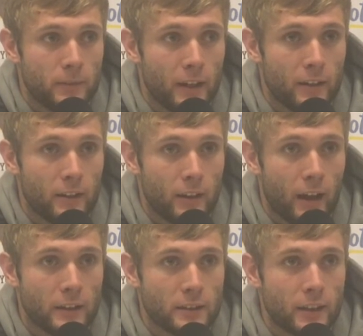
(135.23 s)
And
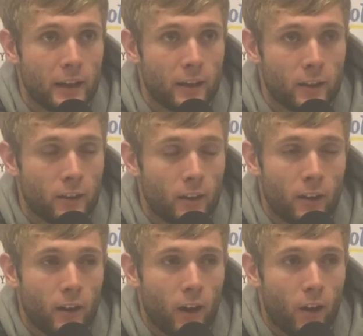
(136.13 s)
I just think
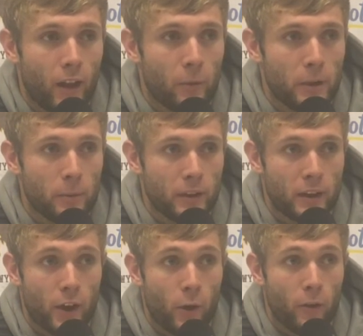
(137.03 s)
a lot of people
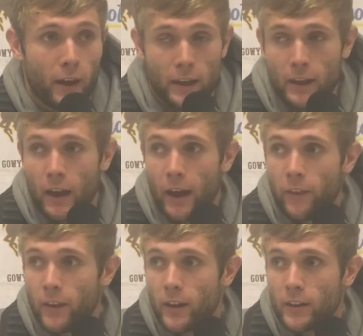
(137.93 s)
didn't know that he
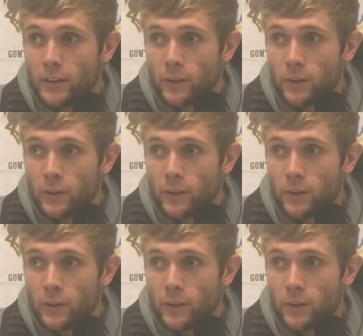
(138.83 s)
had the